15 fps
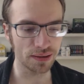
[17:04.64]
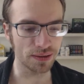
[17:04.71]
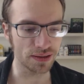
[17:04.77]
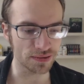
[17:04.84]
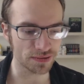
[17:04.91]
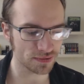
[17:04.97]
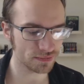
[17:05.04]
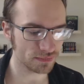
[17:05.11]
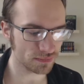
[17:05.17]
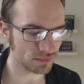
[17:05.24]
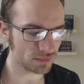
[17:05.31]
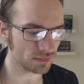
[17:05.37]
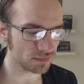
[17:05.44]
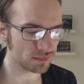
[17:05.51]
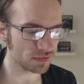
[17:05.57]
in this
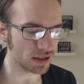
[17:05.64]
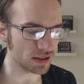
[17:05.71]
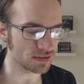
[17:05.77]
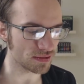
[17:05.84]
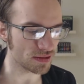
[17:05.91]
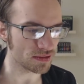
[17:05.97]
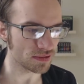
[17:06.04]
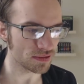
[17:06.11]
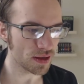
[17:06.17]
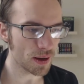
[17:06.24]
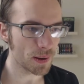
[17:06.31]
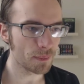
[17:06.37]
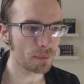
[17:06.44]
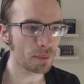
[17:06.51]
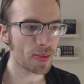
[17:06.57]
instance
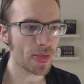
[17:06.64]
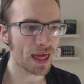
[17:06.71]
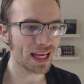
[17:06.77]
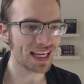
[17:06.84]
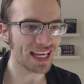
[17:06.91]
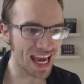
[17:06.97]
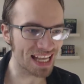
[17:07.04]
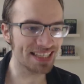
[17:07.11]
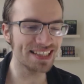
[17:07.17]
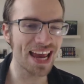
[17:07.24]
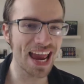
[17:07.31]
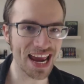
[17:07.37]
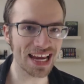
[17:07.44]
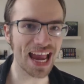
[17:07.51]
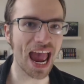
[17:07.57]
can
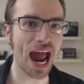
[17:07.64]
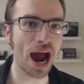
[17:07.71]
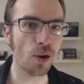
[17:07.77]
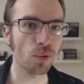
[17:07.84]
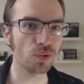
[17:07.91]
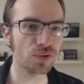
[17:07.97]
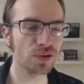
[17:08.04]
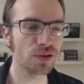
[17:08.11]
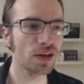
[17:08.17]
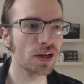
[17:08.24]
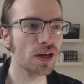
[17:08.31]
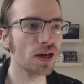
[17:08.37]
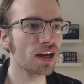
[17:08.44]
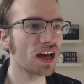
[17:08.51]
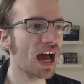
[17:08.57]
take out,
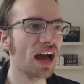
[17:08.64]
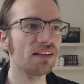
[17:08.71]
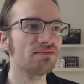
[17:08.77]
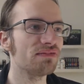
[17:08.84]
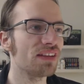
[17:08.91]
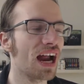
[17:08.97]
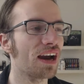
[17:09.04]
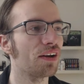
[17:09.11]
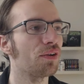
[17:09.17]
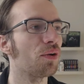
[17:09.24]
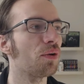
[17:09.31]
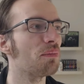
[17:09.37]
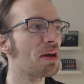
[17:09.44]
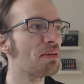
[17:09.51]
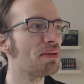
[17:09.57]
I don't
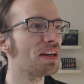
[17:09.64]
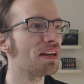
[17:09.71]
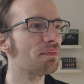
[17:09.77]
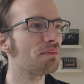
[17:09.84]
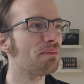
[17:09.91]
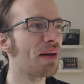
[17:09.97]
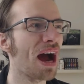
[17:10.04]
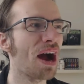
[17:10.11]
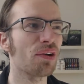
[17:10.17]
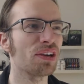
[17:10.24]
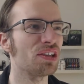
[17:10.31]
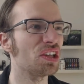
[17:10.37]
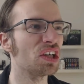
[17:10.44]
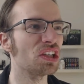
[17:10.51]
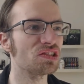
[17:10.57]
know, maybe
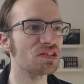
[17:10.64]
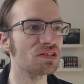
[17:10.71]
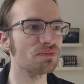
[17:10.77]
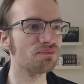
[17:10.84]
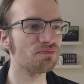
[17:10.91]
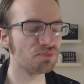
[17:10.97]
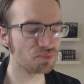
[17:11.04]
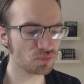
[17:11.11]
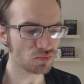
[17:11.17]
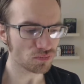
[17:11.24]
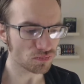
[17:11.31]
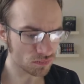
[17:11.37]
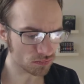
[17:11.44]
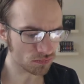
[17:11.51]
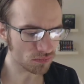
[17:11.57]
about a dozen
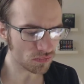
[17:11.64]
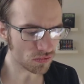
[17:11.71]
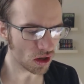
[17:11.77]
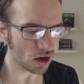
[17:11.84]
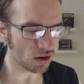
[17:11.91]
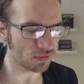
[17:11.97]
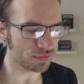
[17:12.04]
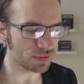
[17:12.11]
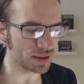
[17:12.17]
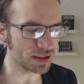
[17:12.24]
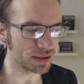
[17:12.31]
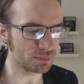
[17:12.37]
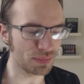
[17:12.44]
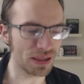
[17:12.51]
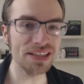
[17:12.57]
of
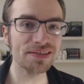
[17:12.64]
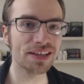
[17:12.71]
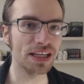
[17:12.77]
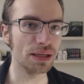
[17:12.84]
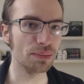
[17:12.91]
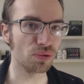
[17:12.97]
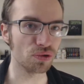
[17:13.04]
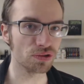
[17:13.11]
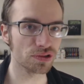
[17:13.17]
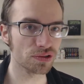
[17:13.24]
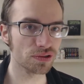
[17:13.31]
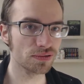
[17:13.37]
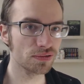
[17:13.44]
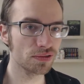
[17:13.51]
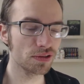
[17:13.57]
the peacekeepers.